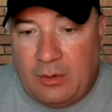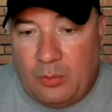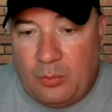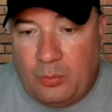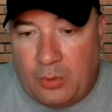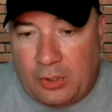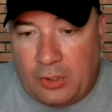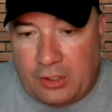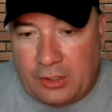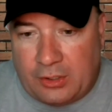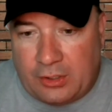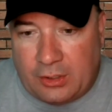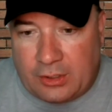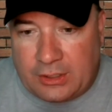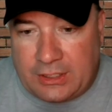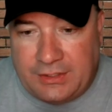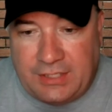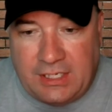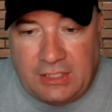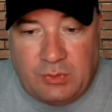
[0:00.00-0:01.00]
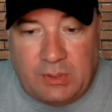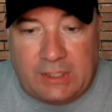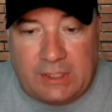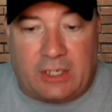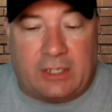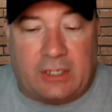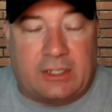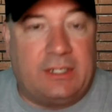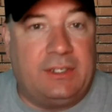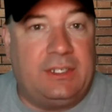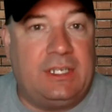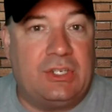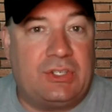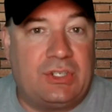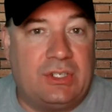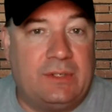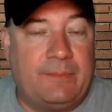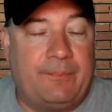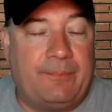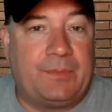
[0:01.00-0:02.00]
We're continuing our
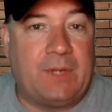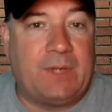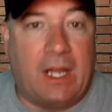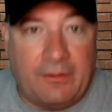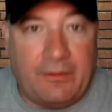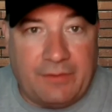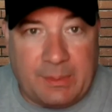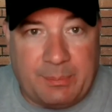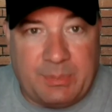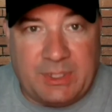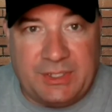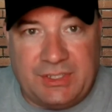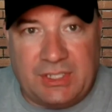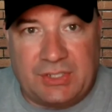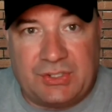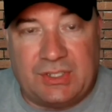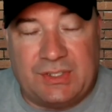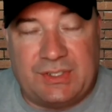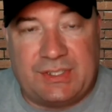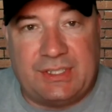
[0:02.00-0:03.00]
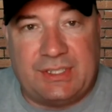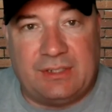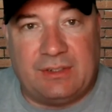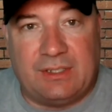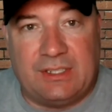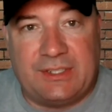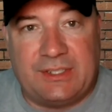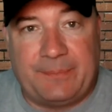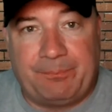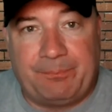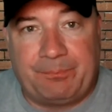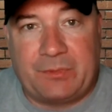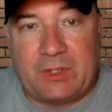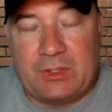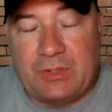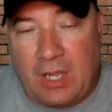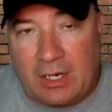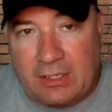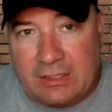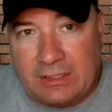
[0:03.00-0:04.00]
condition of the position series,
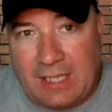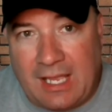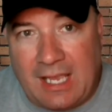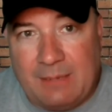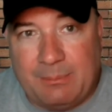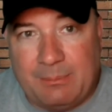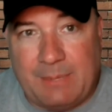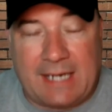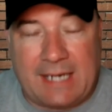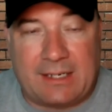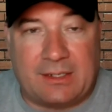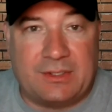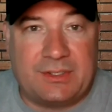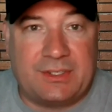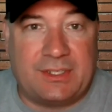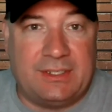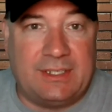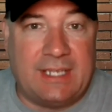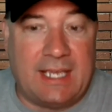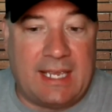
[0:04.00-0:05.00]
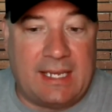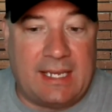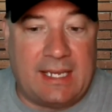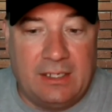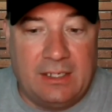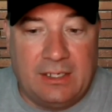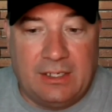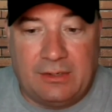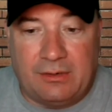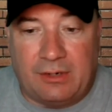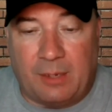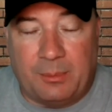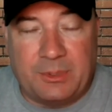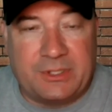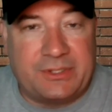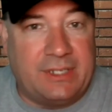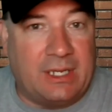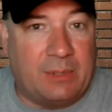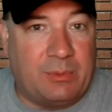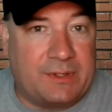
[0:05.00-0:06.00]
talking linebackers today. We're
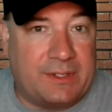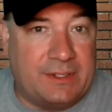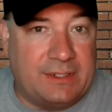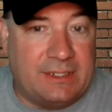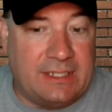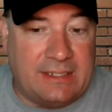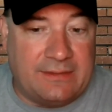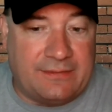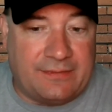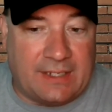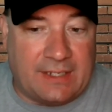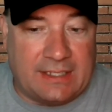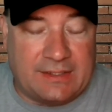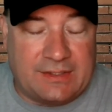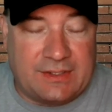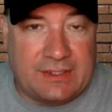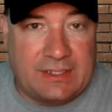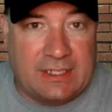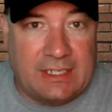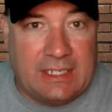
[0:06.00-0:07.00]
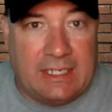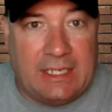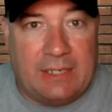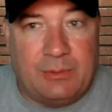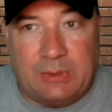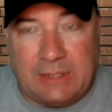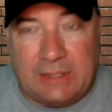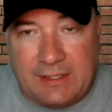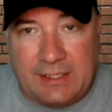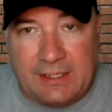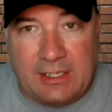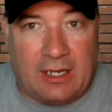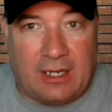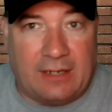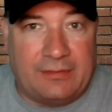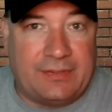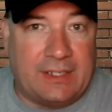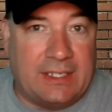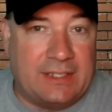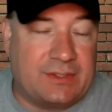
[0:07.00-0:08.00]
almost done with the defense. We did the
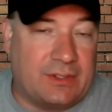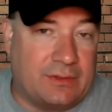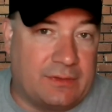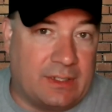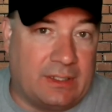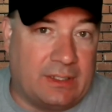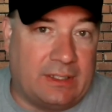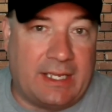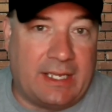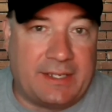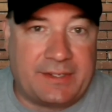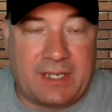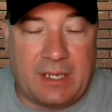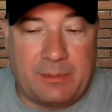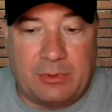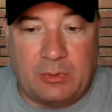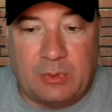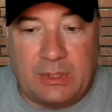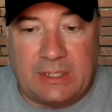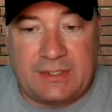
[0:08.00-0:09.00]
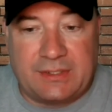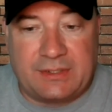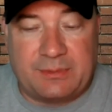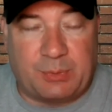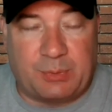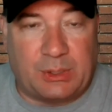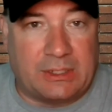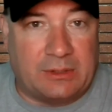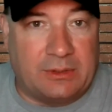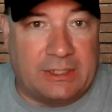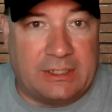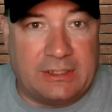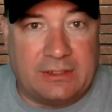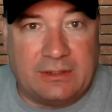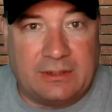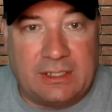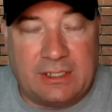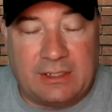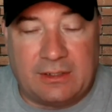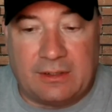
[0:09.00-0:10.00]
offense over the last couple of weeks, sprinkled in
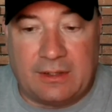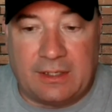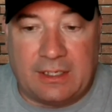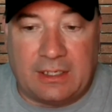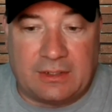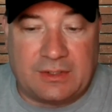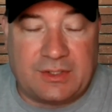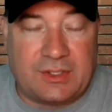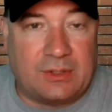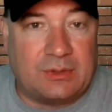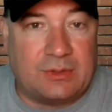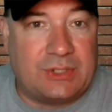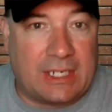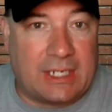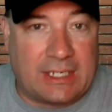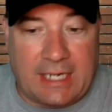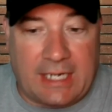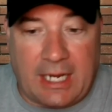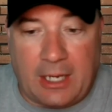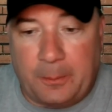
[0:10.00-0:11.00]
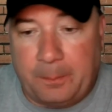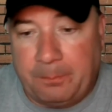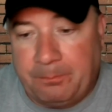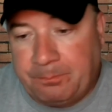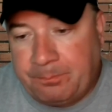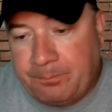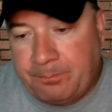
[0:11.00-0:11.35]
here and there, so check it out.